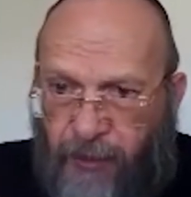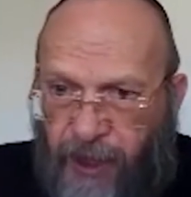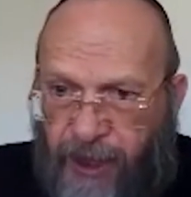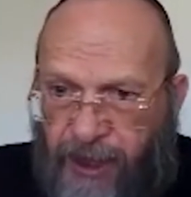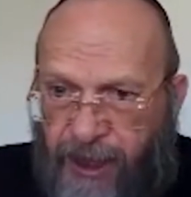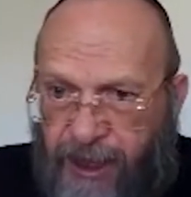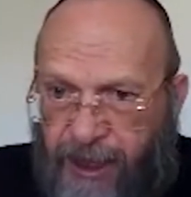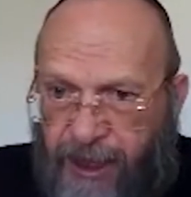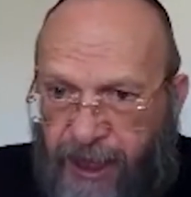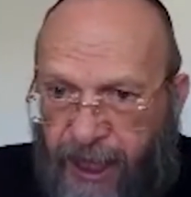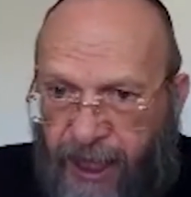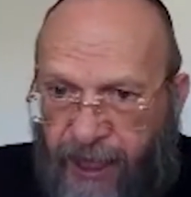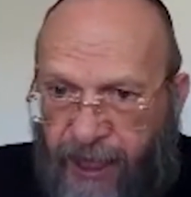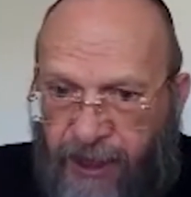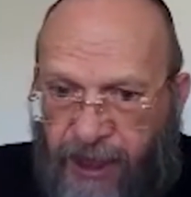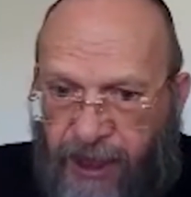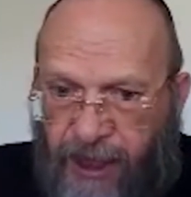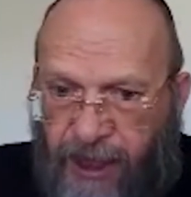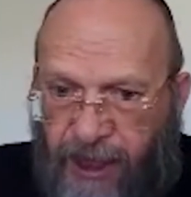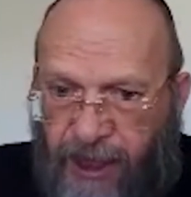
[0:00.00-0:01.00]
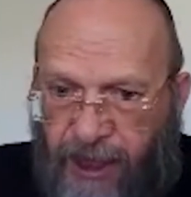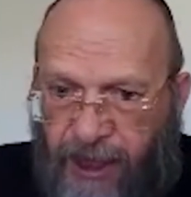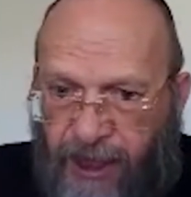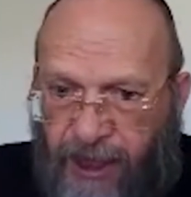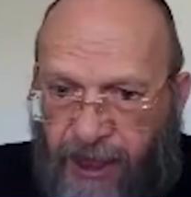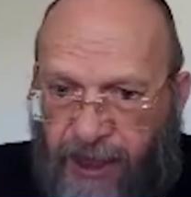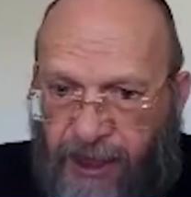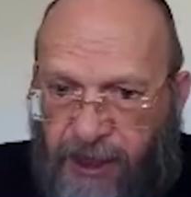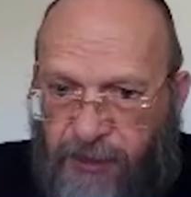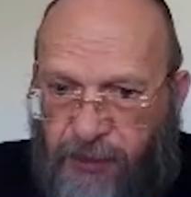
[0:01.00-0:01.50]
but on the
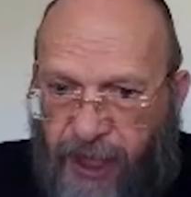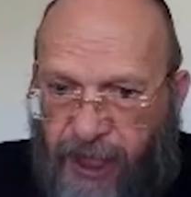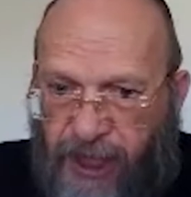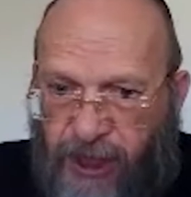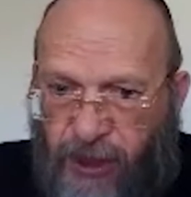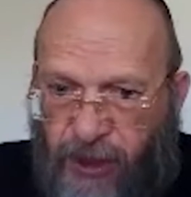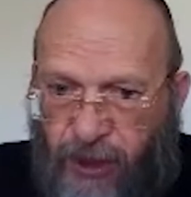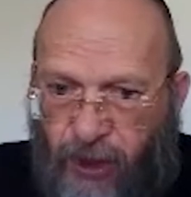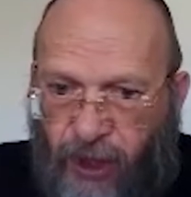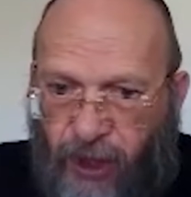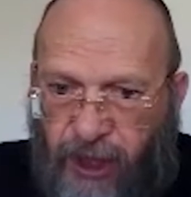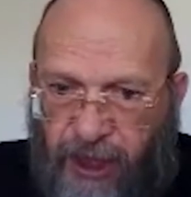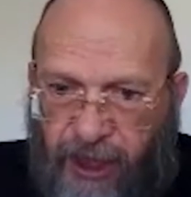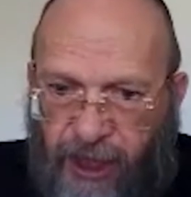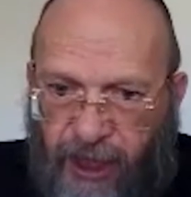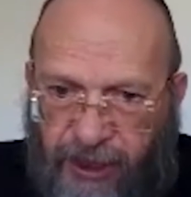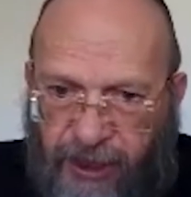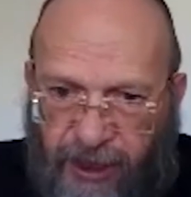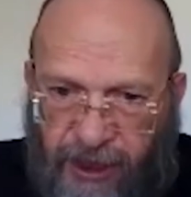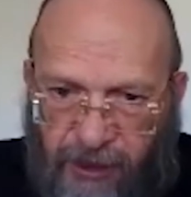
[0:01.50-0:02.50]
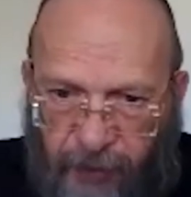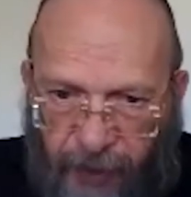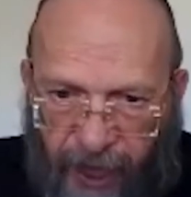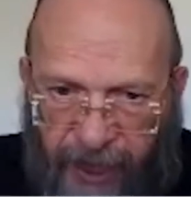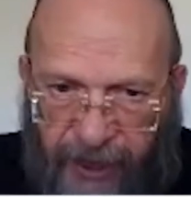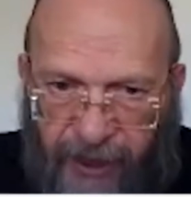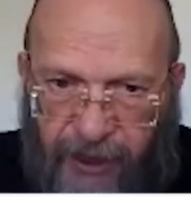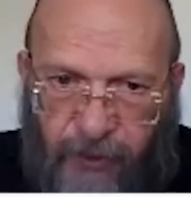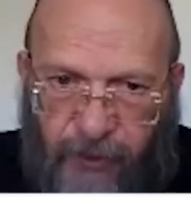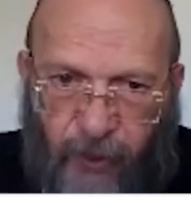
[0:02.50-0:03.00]
spatial coordinates, it's
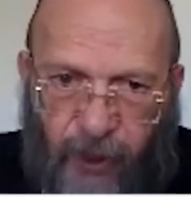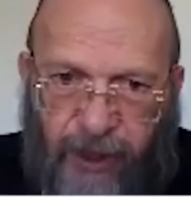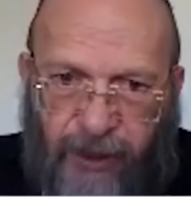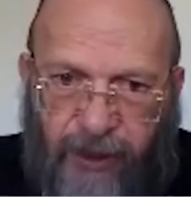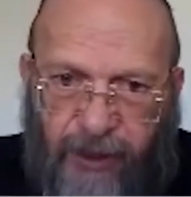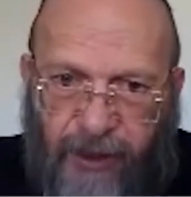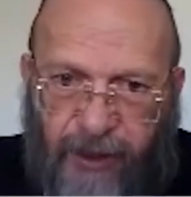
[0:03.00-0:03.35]
minus 1.